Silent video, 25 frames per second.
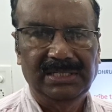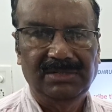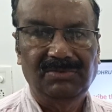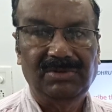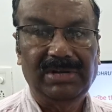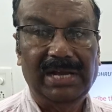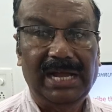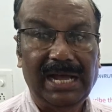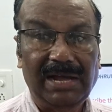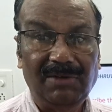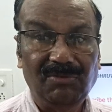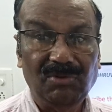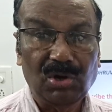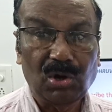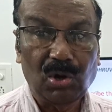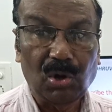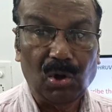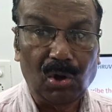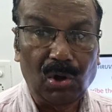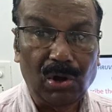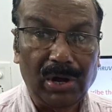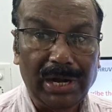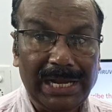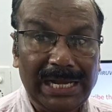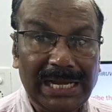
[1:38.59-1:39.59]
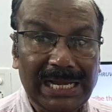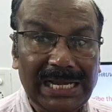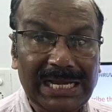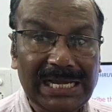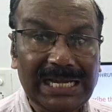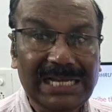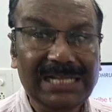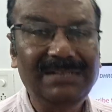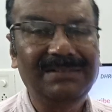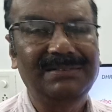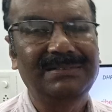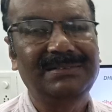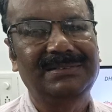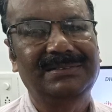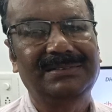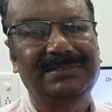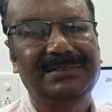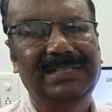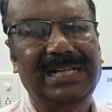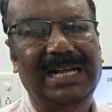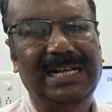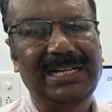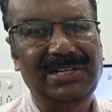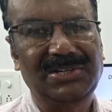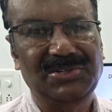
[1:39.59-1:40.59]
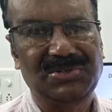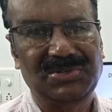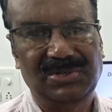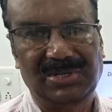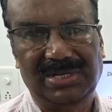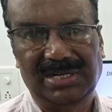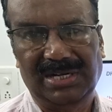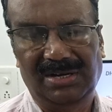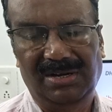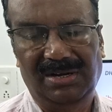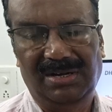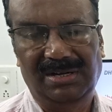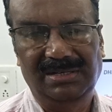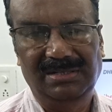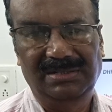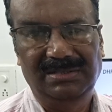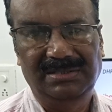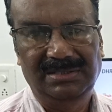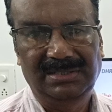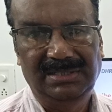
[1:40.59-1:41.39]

We have coiled digestive canal.